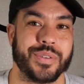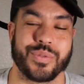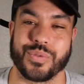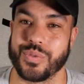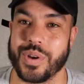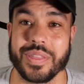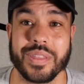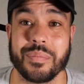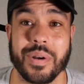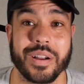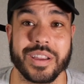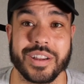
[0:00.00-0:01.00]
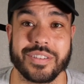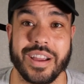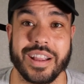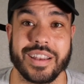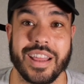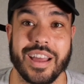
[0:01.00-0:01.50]
run the market
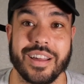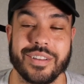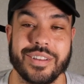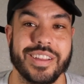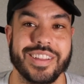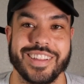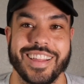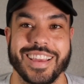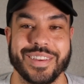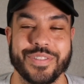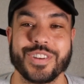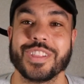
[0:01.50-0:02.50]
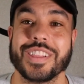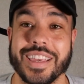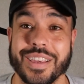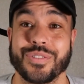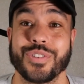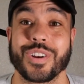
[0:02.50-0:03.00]
right now. Like if you're
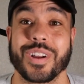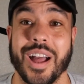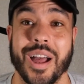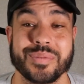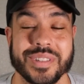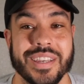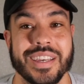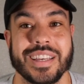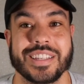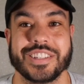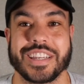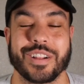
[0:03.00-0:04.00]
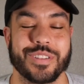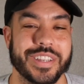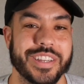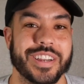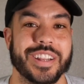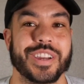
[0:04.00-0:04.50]
looking for comps, generally
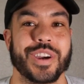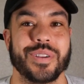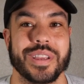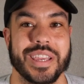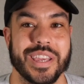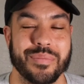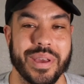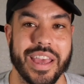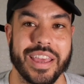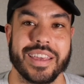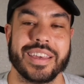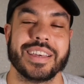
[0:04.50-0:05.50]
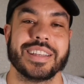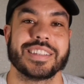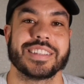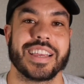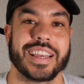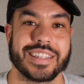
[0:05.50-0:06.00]
you're gonna go to eBay,
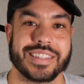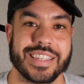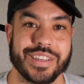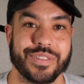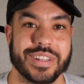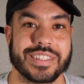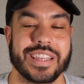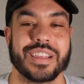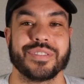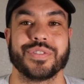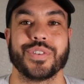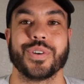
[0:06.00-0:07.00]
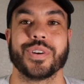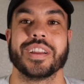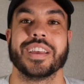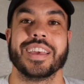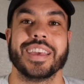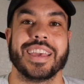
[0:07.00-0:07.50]
check and see what it's selling for,
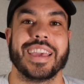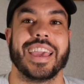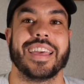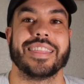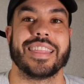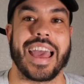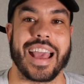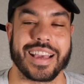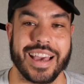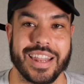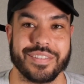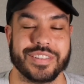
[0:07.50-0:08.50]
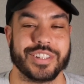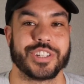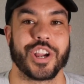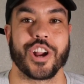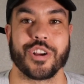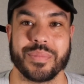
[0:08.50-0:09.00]
and that kind of
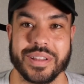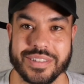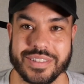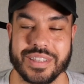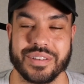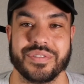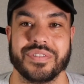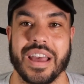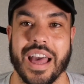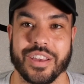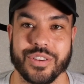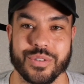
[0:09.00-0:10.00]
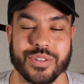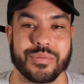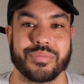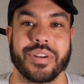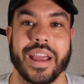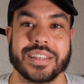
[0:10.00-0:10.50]
determines the value or the
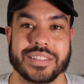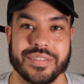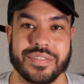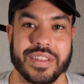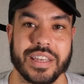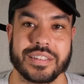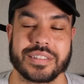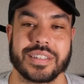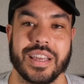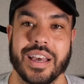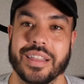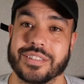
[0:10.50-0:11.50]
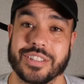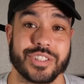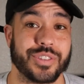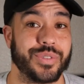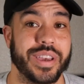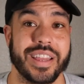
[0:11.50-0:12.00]
price of things. It's just
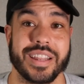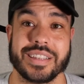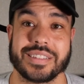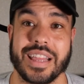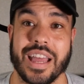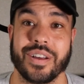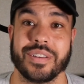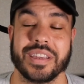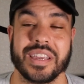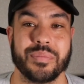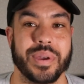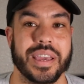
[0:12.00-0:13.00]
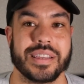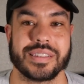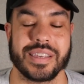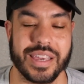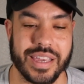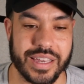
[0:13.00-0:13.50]
the way it is now. eBay is
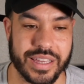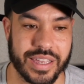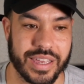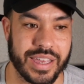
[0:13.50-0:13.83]
king.